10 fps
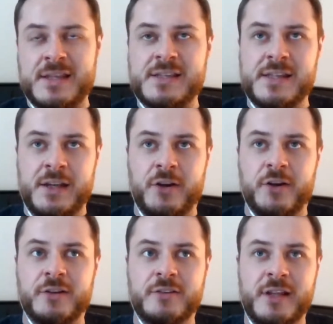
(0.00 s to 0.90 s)
This
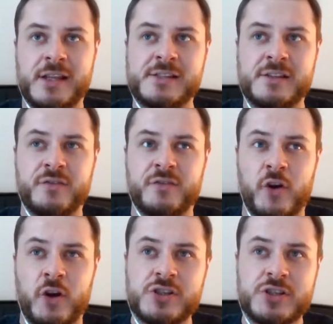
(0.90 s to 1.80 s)
year is the
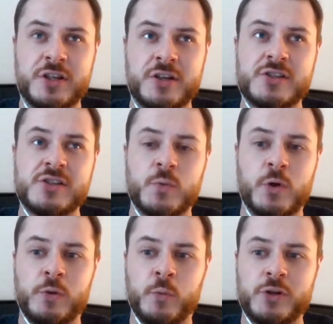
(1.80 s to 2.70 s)
first year since
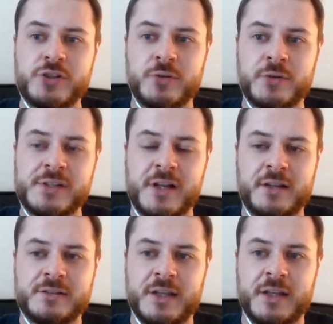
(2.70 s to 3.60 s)
World War II it's
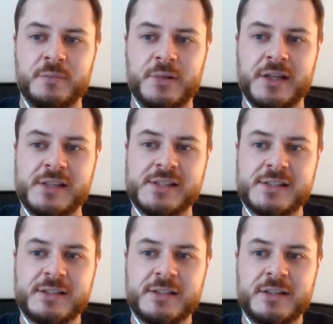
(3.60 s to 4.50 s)
not taken
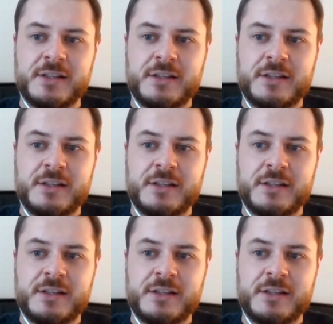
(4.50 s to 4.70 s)
place,